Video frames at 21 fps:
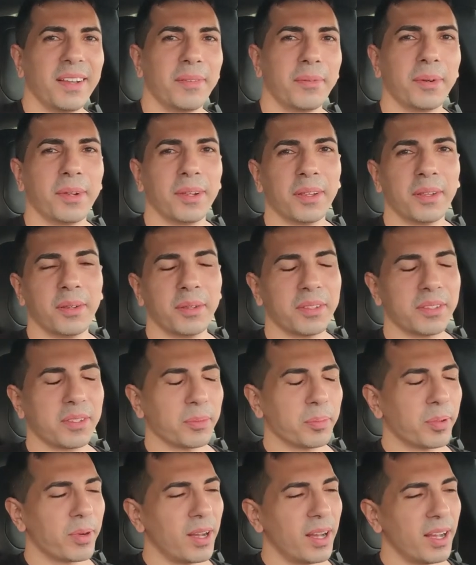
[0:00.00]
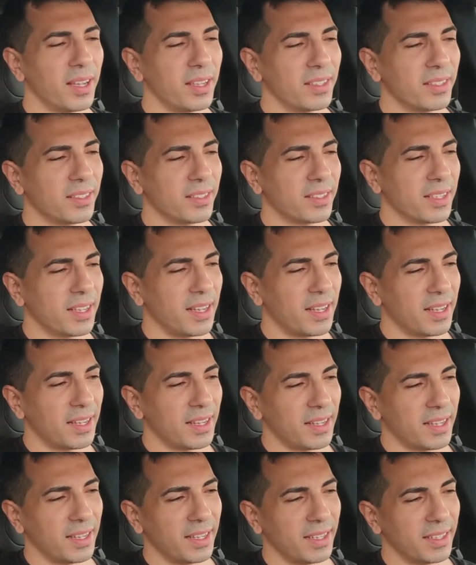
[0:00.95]
really good surprise.
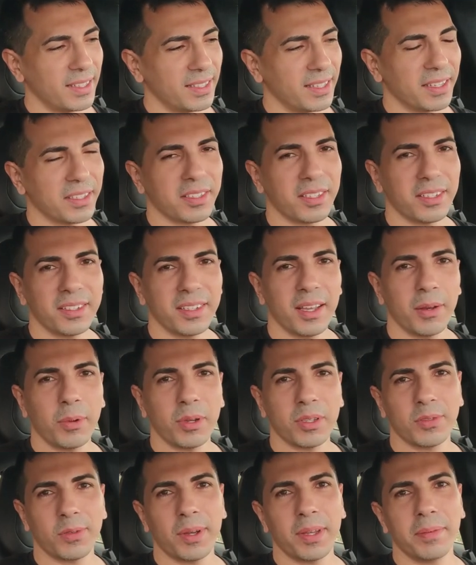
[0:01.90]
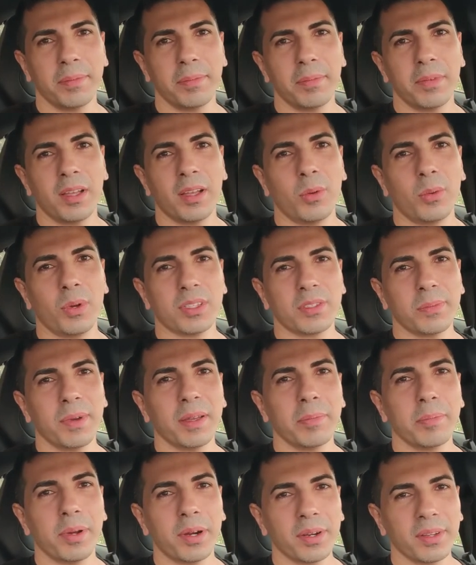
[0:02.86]
Uh, yesterday was my was
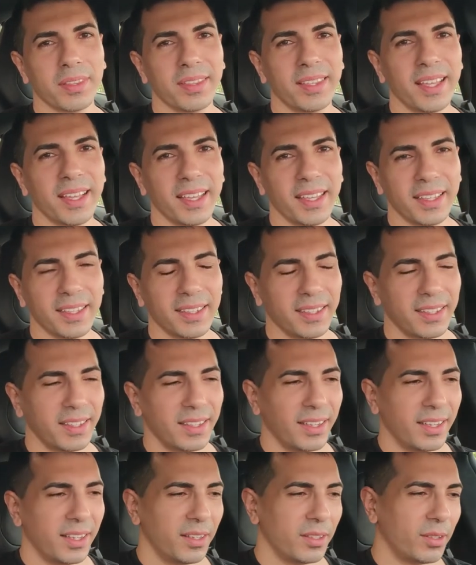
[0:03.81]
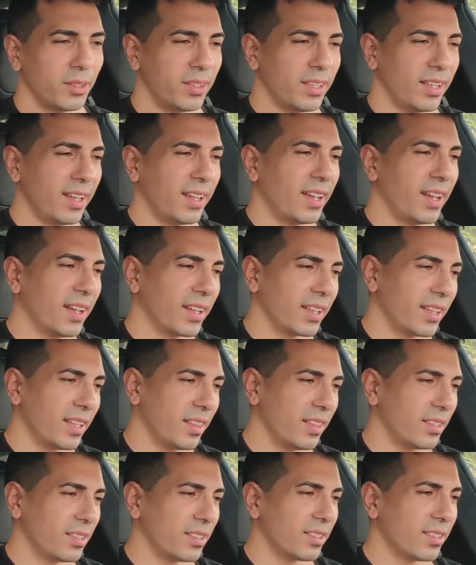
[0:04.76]
my birthday. Today I
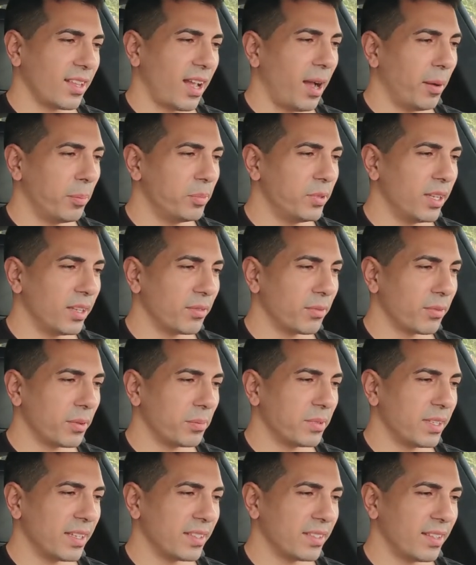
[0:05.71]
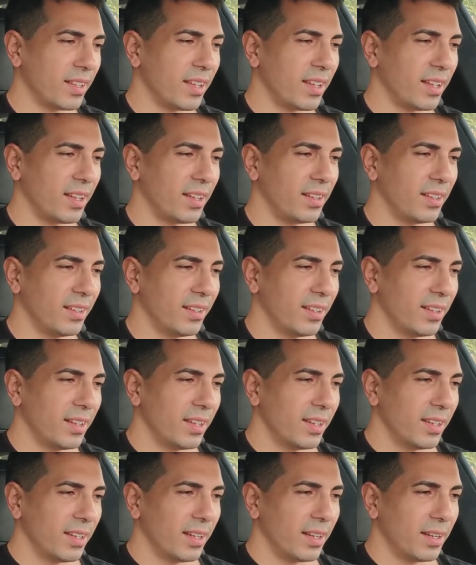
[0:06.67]
get this update from Tesla.
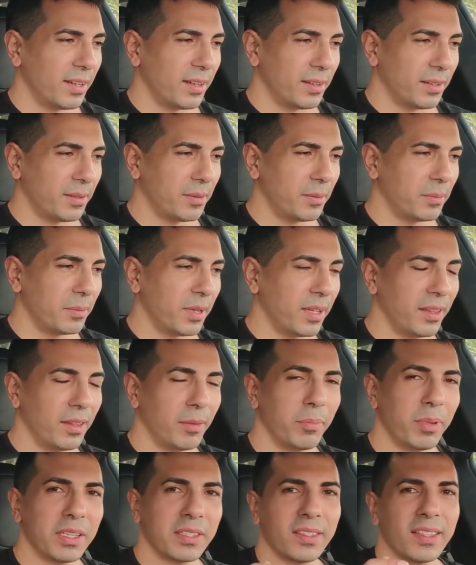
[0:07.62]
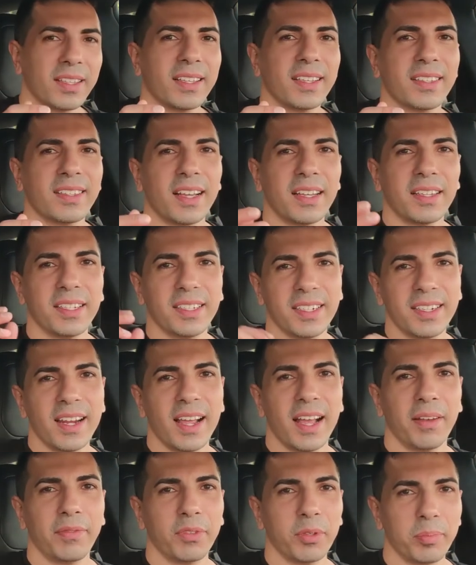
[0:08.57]
Um, and the best thing is I didn't
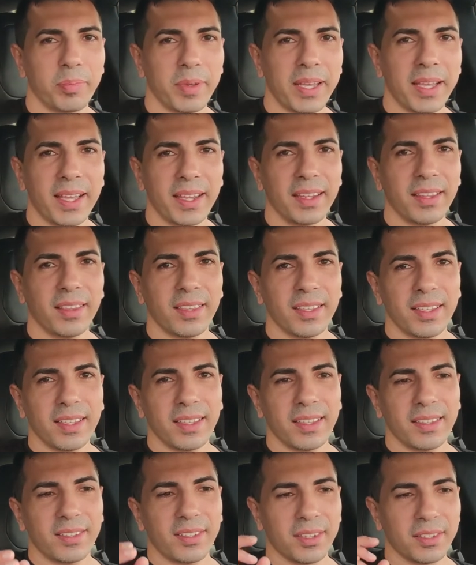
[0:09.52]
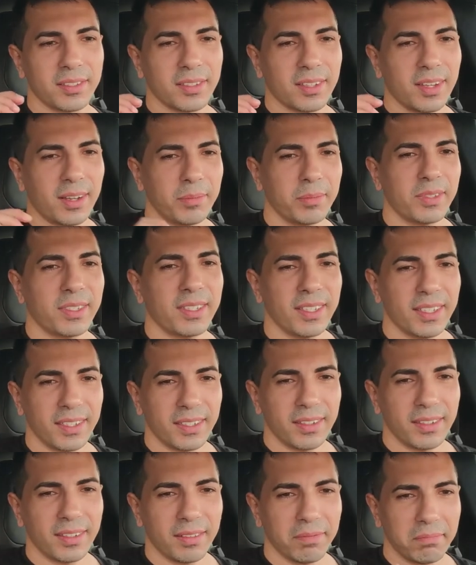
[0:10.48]
have to pay anything. It just comes
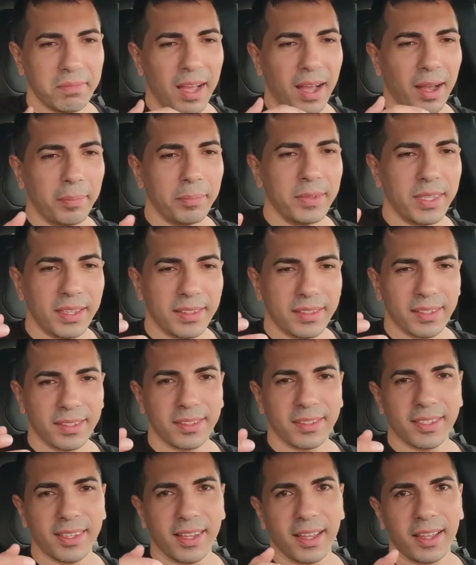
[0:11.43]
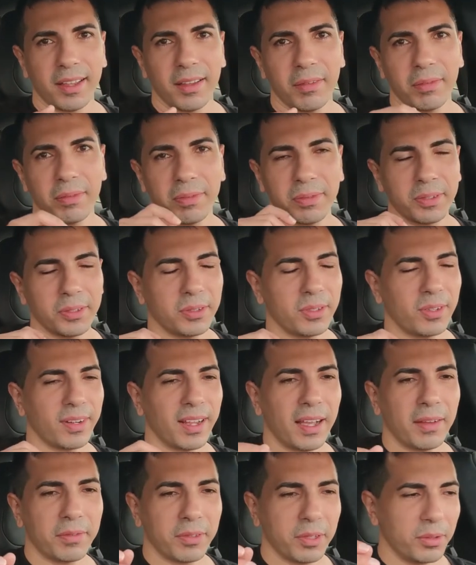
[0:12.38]
in, it updates itself. You
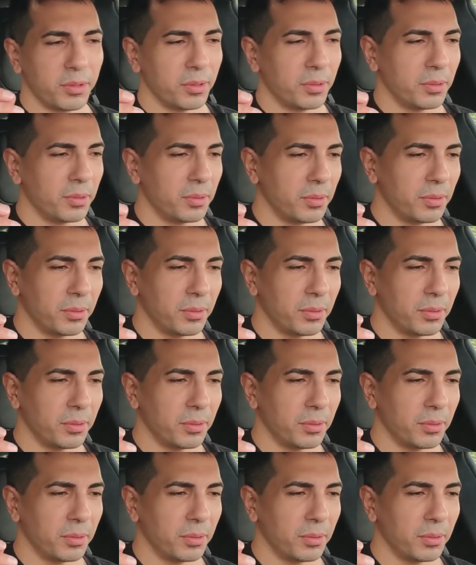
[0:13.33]
don't have to do